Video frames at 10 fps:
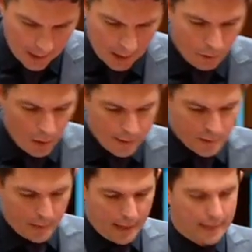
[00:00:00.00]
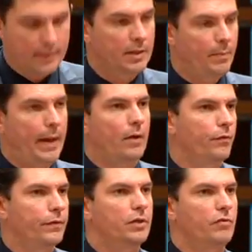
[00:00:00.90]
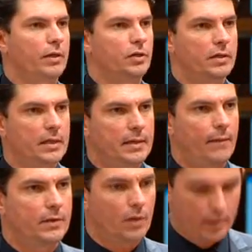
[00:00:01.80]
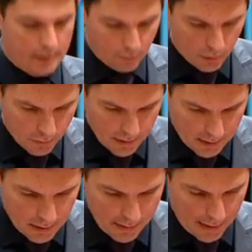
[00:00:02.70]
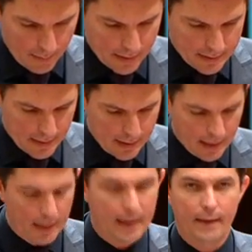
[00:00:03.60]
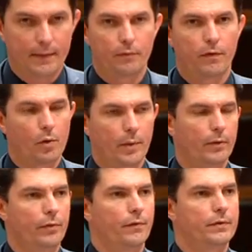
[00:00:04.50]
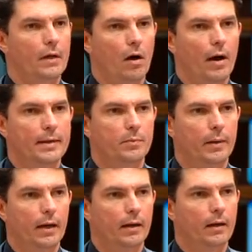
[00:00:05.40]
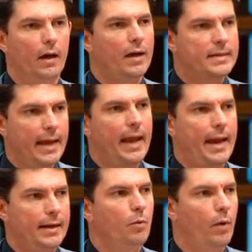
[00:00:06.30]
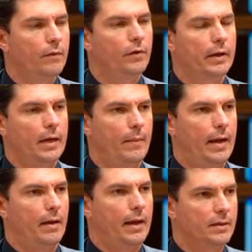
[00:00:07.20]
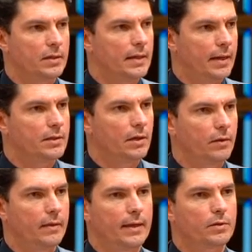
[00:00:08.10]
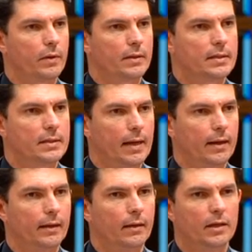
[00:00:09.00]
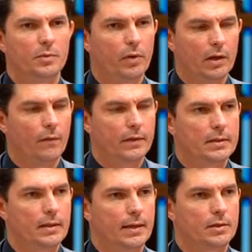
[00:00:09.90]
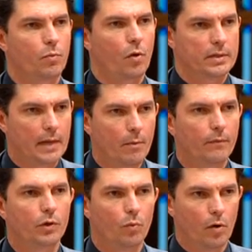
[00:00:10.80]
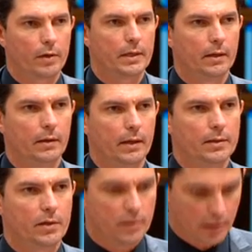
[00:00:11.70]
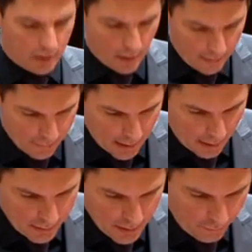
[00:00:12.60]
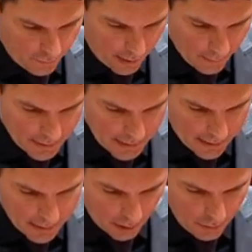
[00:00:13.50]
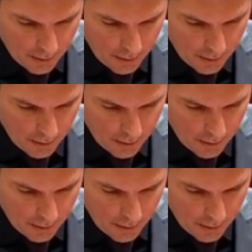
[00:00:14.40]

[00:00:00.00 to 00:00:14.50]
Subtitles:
Roll SBS, its back office structures, its advertising rules into the ABC, and then flog both off to the highest bidder. I dare any one of you to come out and just let us know that that's where this is heading. It's pretty obvious that that's what some of you want. It's just that you don't have the courage to front up and say so.